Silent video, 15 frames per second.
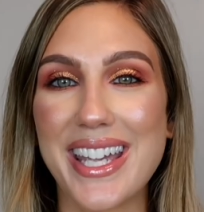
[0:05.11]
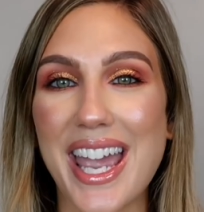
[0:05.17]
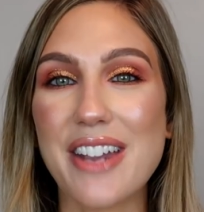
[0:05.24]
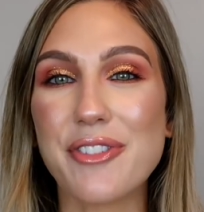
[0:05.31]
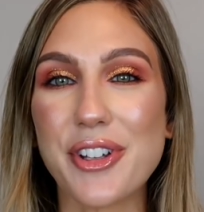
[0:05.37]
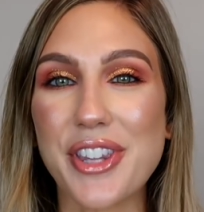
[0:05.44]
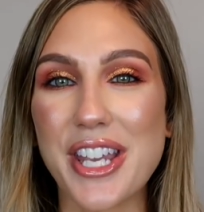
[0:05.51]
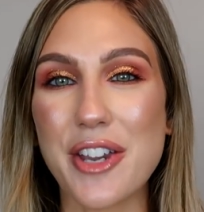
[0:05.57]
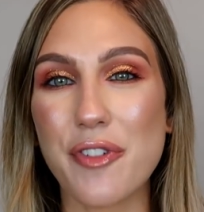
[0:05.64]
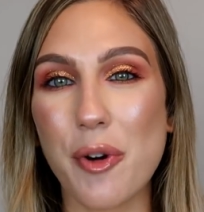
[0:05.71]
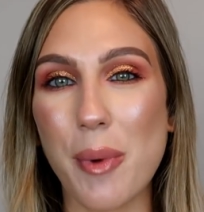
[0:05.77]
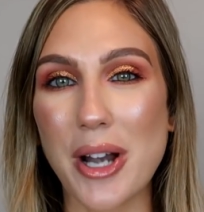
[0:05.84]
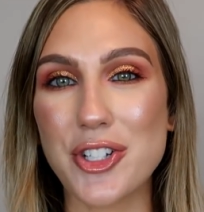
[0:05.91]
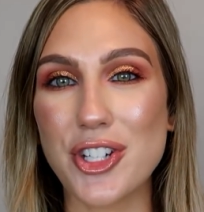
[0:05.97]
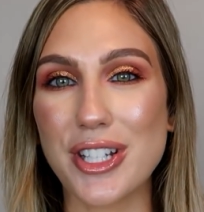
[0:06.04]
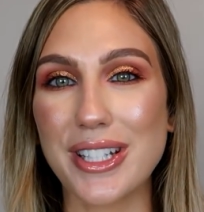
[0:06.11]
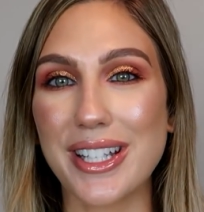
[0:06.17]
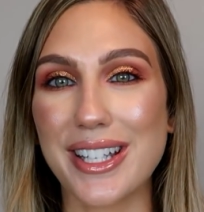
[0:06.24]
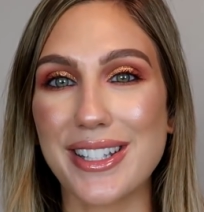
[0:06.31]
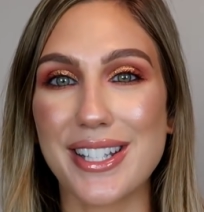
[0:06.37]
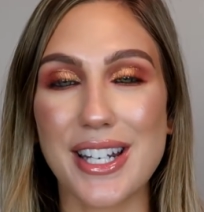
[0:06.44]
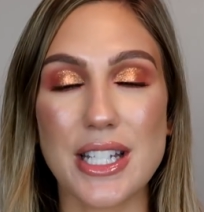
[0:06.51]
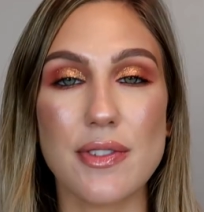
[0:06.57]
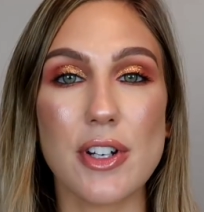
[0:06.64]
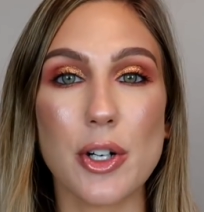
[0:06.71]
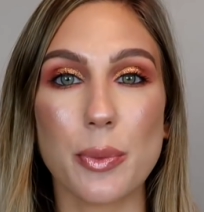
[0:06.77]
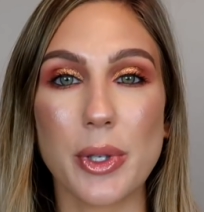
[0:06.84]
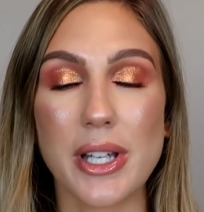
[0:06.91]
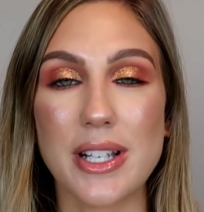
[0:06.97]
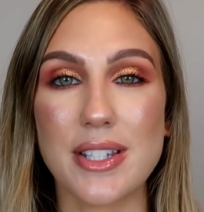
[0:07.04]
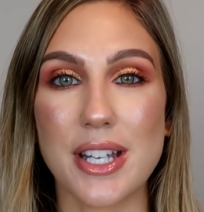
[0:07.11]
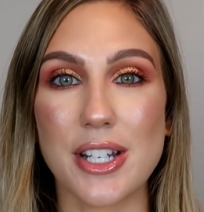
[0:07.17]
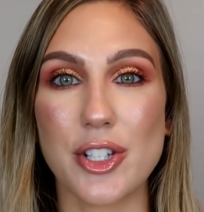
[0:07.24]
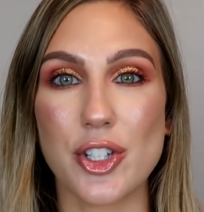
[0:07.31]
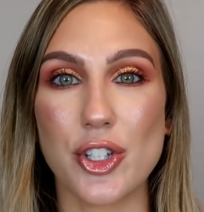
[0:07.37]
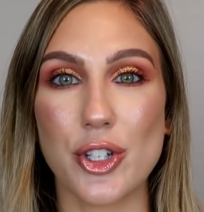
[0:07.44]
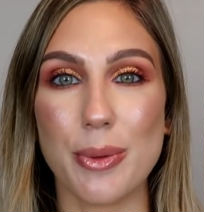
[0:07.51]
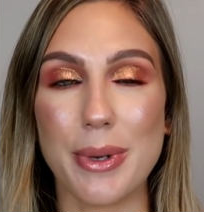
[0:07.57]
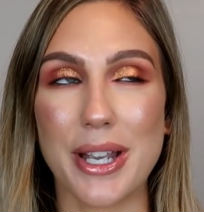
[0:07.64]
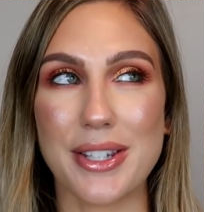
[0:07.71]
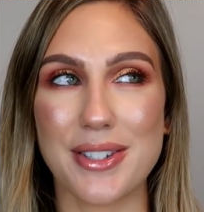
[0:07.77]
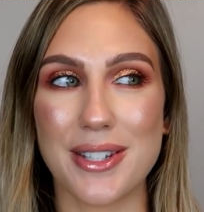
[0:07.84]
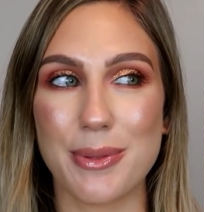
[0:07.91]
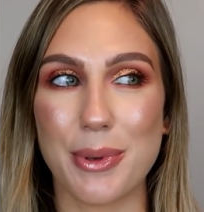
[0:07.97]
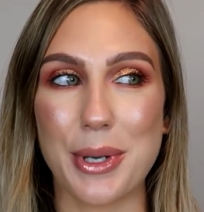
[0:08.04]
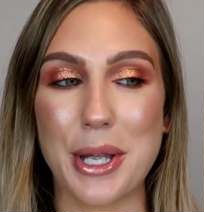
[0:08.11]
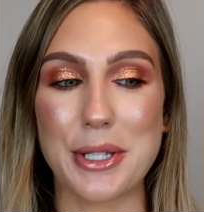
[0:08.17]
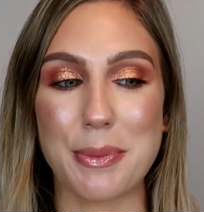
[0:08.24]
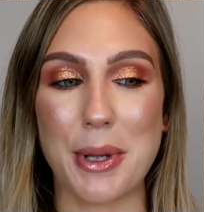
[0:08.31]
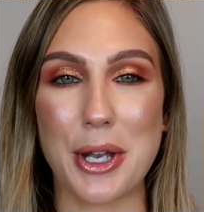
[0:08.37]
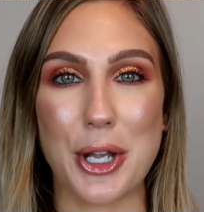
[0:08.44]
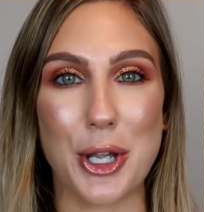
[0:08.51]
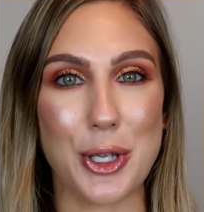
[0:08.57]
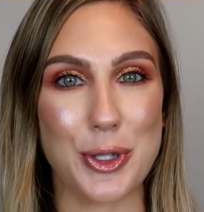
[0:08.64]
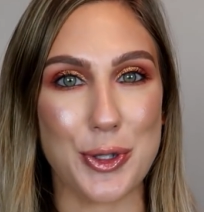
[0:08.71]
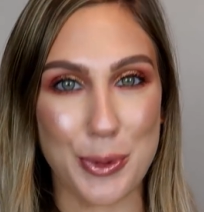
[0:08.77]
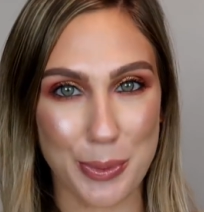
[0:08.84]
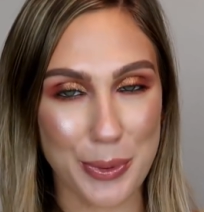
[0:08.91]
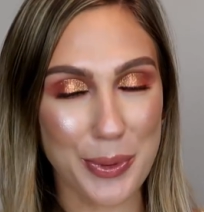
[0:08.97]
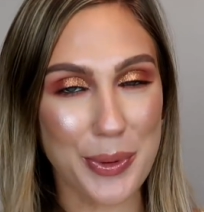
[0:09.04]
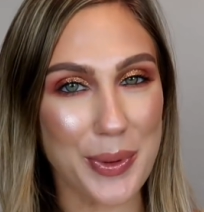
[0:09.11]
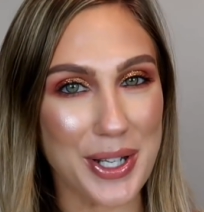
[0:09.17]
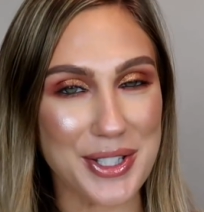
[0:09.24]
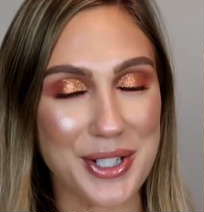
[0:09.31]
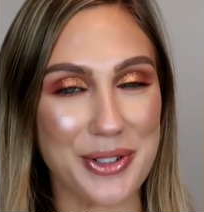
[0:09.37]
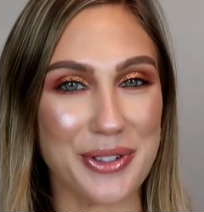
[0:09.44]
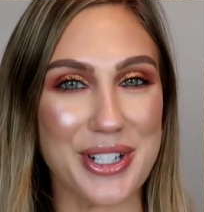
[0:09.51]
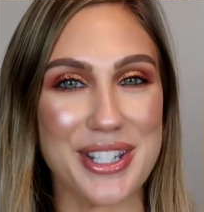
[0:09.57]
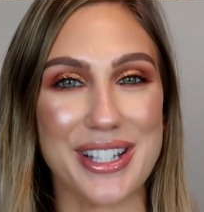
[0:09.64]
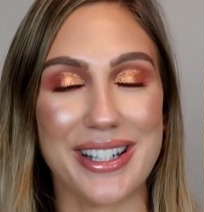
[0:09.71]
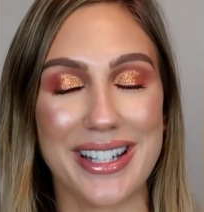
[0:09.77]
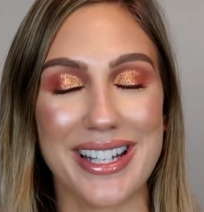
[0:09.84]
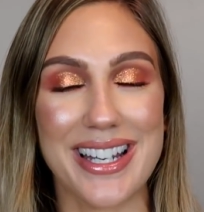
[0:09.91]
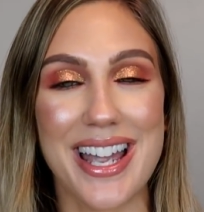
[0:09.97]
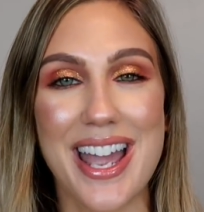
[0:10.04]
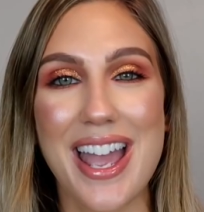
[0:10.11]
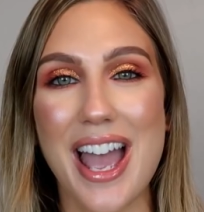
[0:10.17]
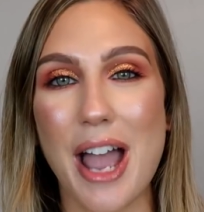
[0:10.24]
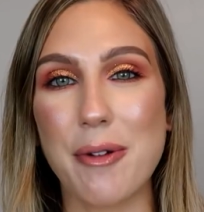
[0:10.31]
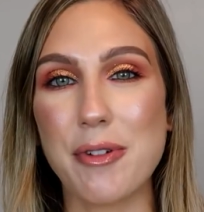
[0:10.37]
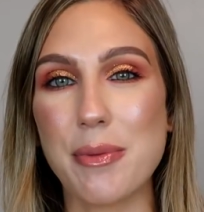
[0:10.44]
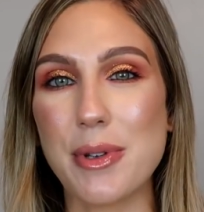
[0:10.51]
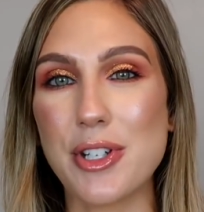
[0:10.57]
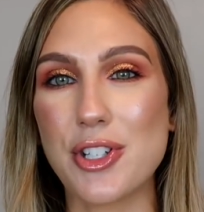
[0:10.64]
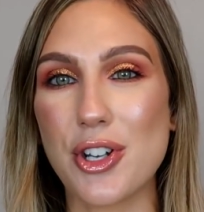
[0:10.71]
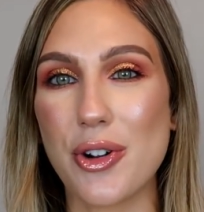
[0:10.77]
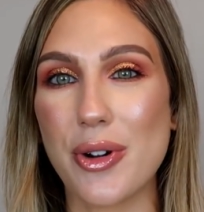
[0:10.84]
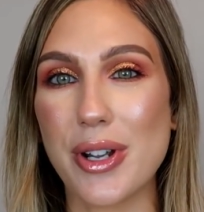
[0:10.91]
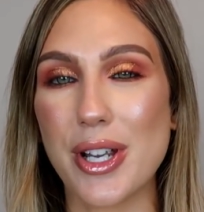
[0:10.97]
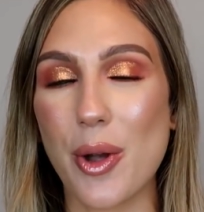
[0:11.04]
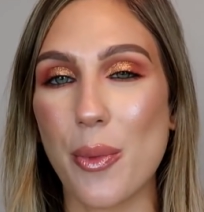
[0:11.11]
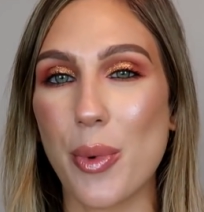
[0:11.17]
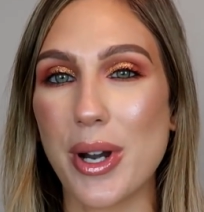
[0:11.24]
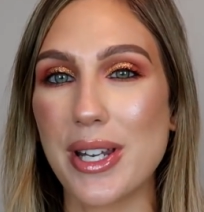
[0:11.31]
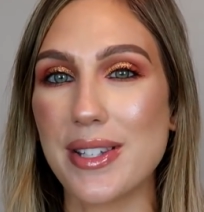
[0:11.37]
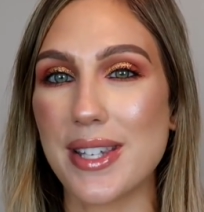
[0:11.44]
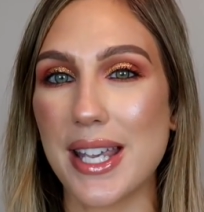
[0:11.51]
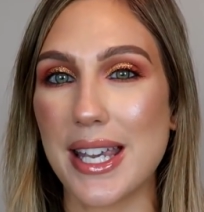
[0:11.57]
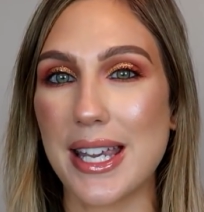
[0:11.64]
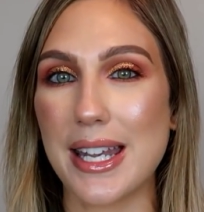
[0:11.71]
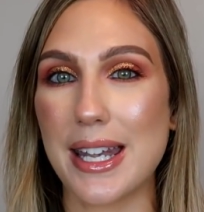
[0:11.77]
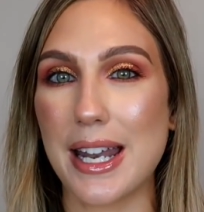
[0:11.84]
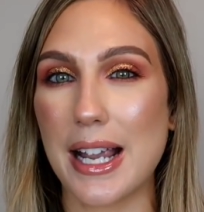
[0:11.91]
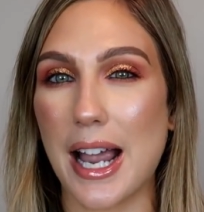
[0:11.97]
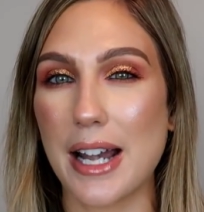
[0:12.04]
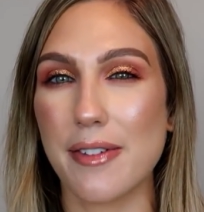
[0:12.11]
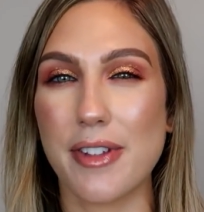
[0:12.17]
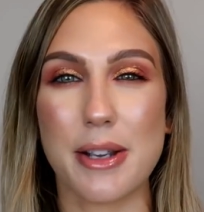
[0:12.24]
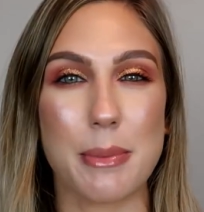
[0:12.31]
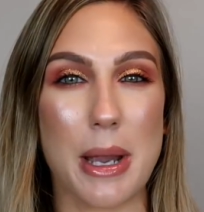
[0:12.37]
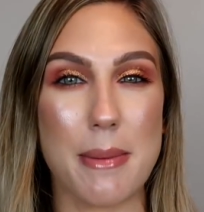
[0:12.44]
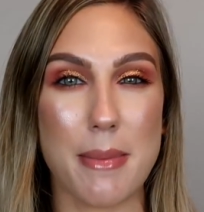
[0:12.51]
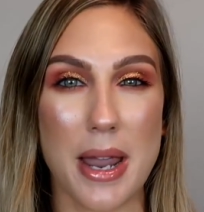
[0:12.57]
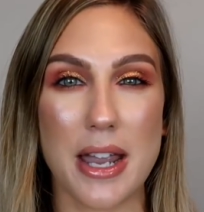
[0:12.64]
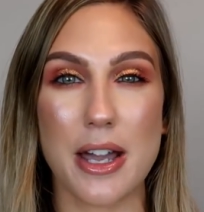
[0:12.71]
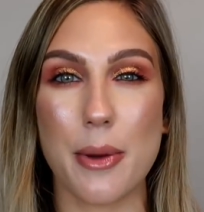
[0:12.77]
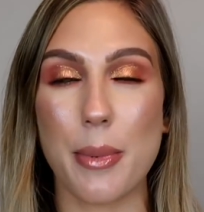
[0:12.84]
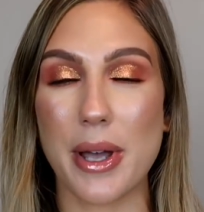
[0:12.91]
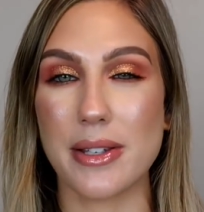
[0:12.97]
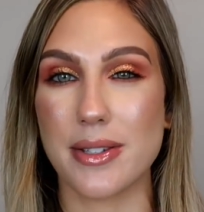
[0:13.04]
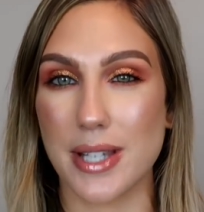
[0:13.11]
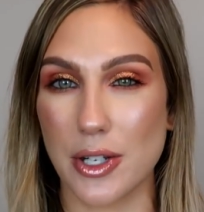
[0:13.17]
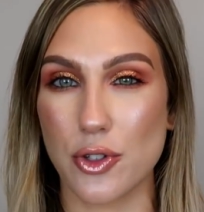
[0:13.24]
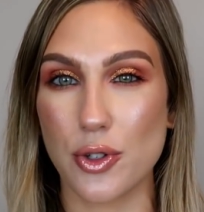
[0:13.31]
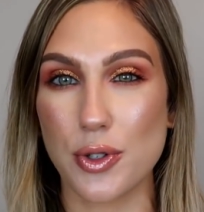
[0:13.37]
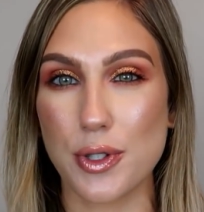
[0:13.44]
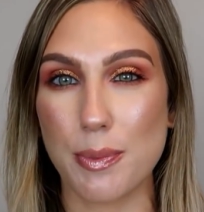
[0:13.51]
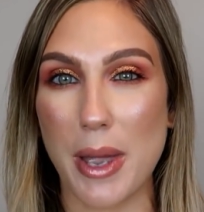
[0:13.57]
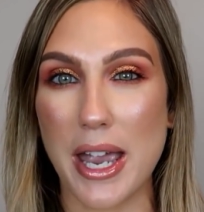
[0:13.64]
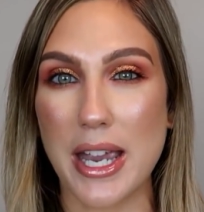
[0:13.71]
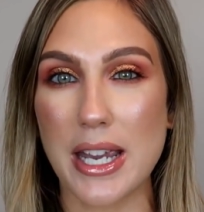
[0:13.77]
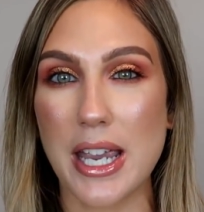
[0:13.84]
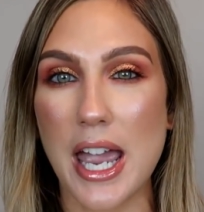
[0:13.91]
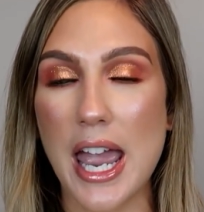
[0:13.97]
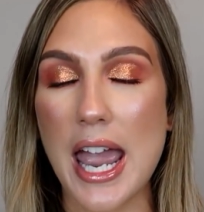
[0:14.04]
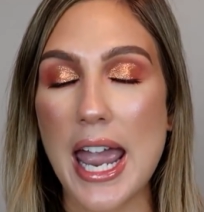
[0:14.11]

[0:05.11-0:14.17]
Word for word: Hey everyone, thank you for watching. Today's video I'm really excited to do because this one has been super requested recently. I'm going to be showing what is in kind of like my makeup essentials bag